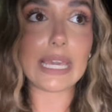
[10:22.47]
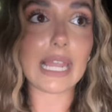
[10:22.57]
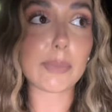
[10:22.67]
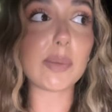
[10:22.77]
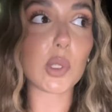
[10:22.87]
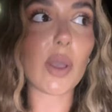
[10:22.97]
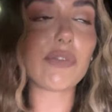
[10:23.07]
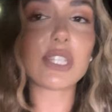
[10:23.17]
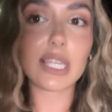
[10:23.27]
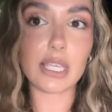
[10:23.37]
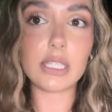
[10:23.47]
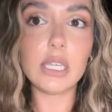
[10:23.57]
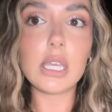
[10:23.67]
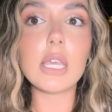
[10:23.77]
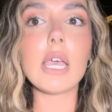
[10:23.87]
Like, people go out for tea
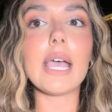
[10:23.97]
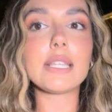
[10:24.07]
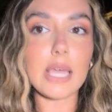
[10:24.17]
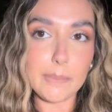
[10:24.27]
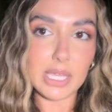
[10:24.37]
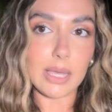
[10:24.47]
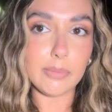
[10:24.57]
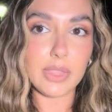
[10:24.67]
at 10 p.m.